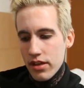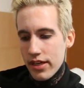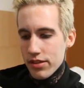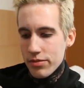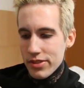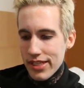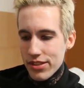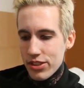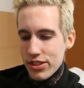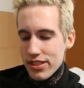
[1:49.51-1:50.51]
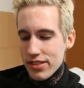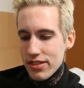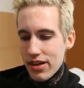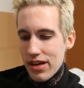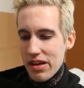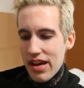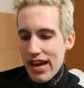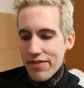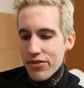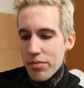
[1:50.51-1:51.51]
it's almost like she just,
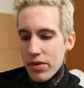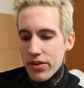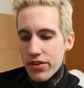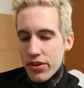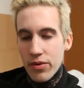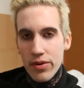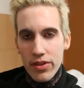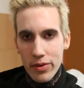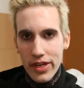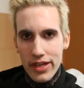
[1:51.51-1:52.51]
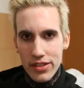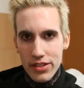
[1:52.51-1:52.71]
after month 2 or 3,